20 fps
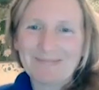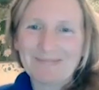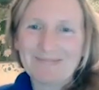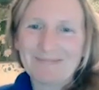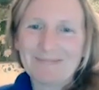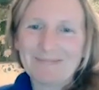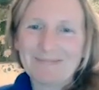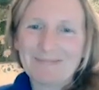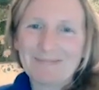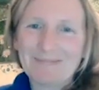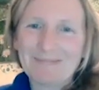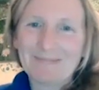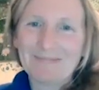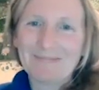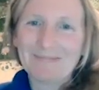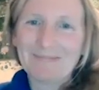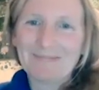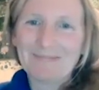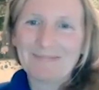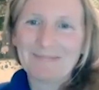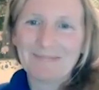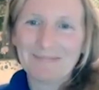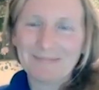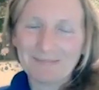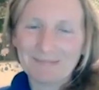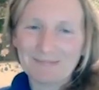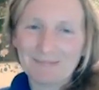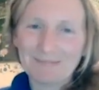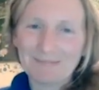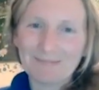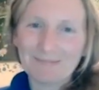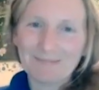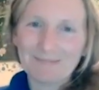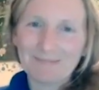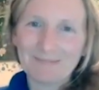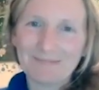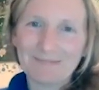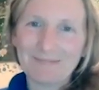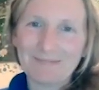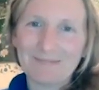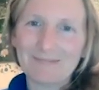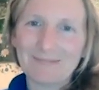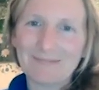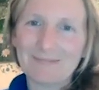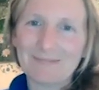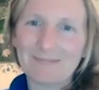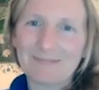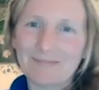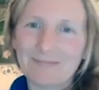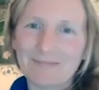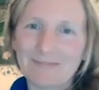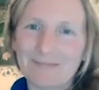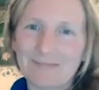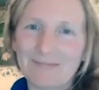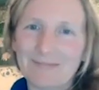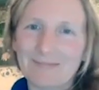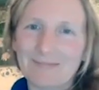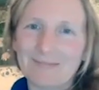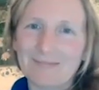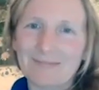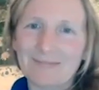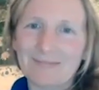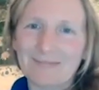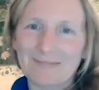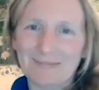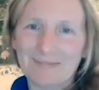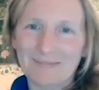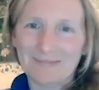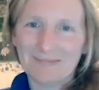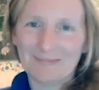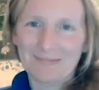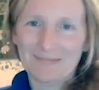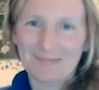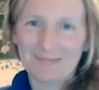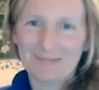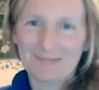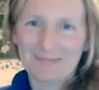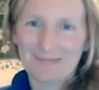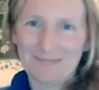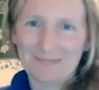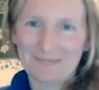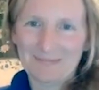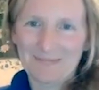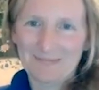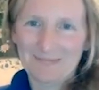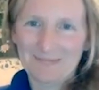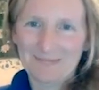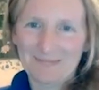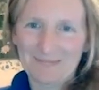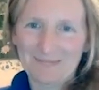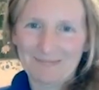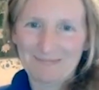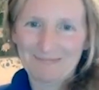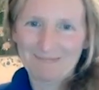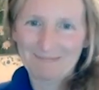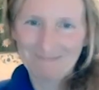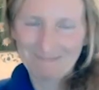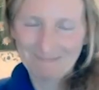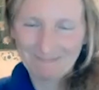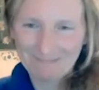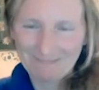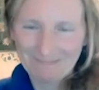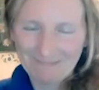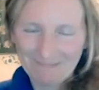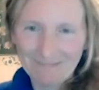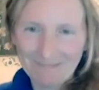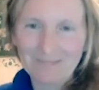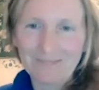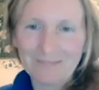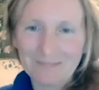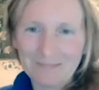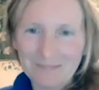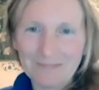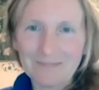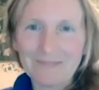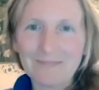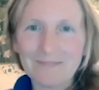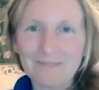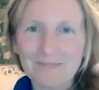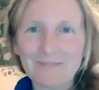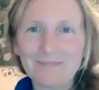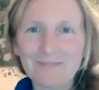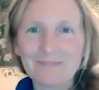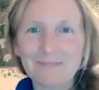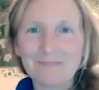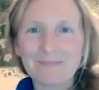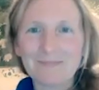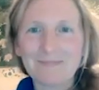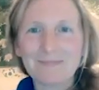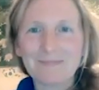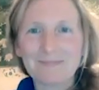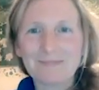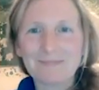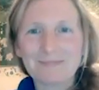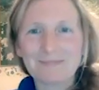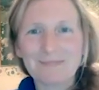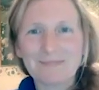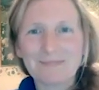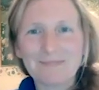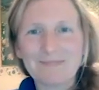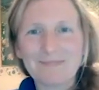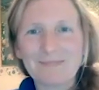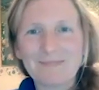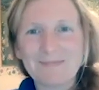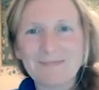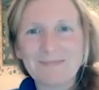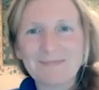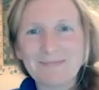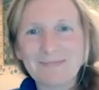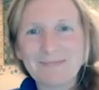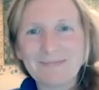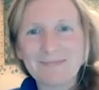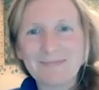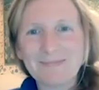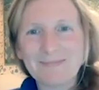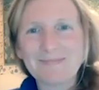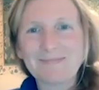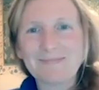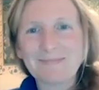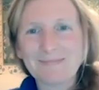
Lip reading: [no speech]